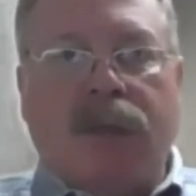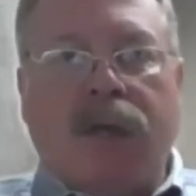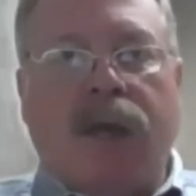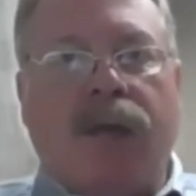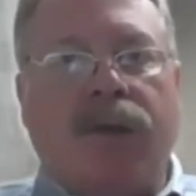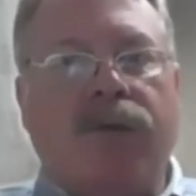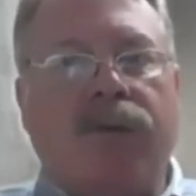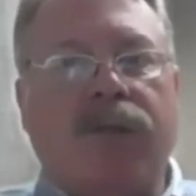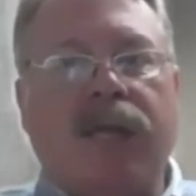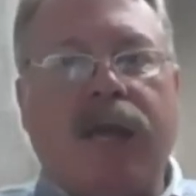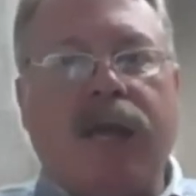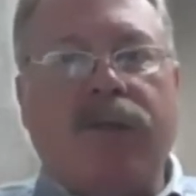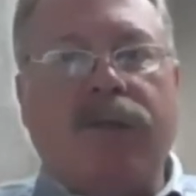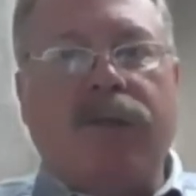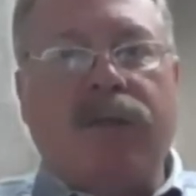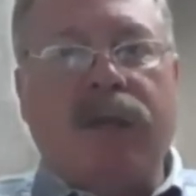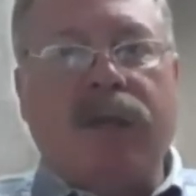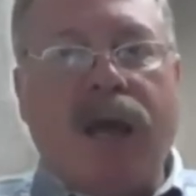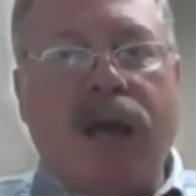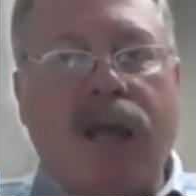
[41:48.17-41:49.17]

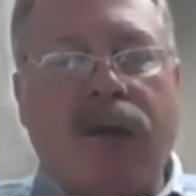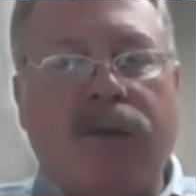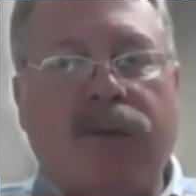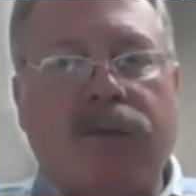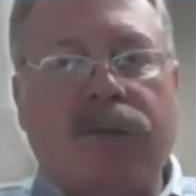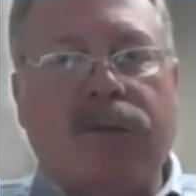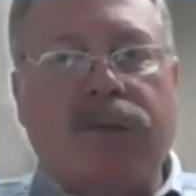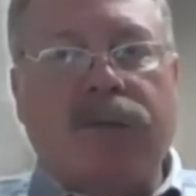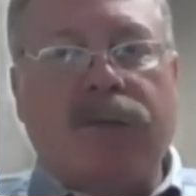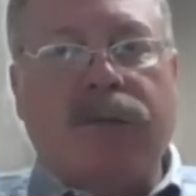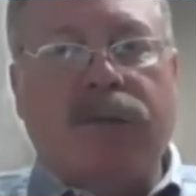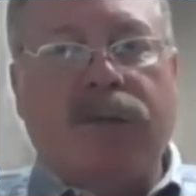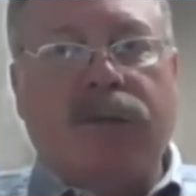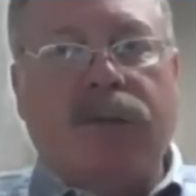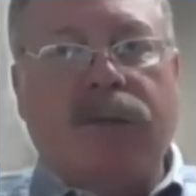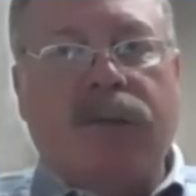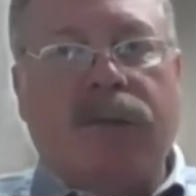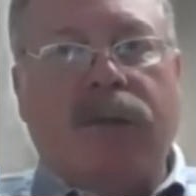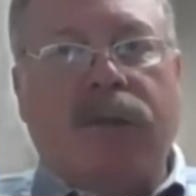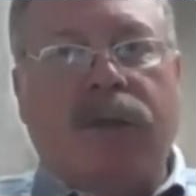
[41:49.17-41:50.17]
$100,000
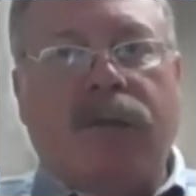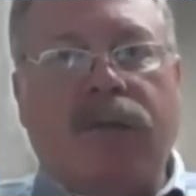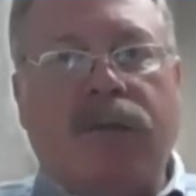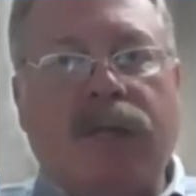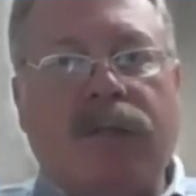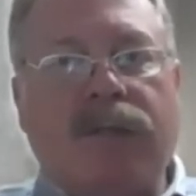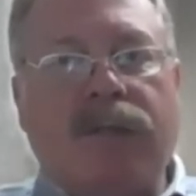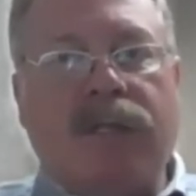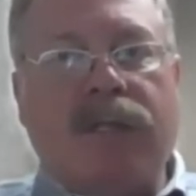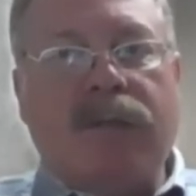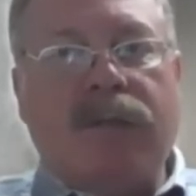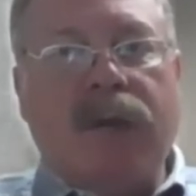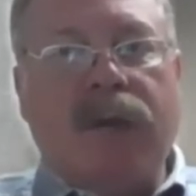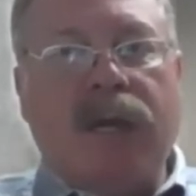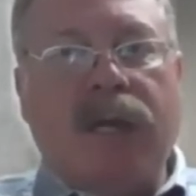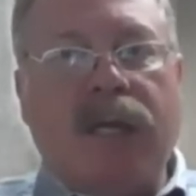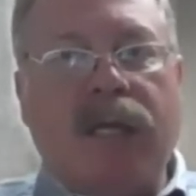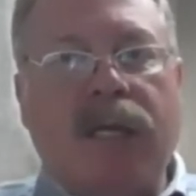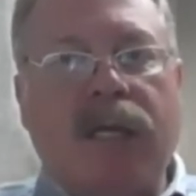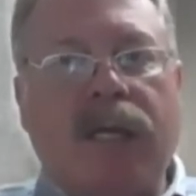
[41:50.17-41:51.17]
of ESD
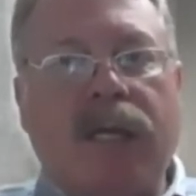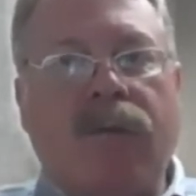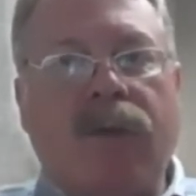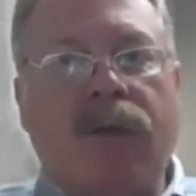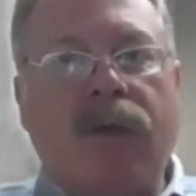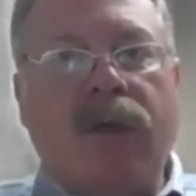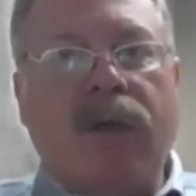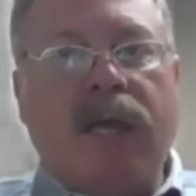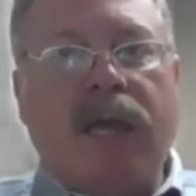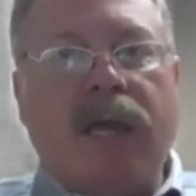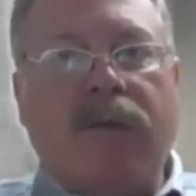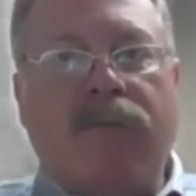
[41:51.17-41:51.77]
money, and we only